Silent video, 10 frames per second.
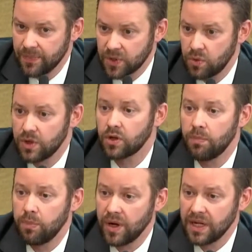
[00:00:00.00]

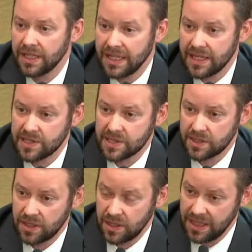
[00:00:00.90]
critical point in
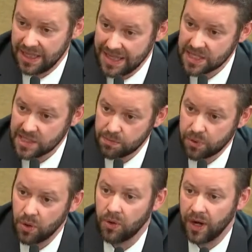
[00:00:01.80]
this, in this
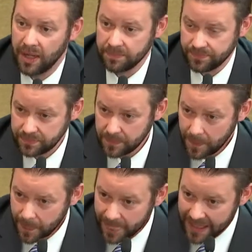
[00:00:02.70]
program,
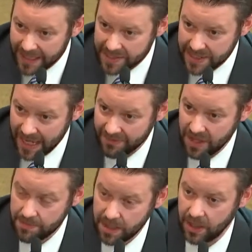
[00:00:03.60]
is to have
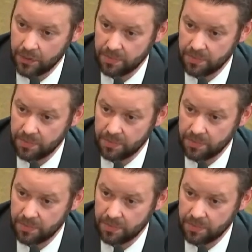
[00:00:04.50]
that mental health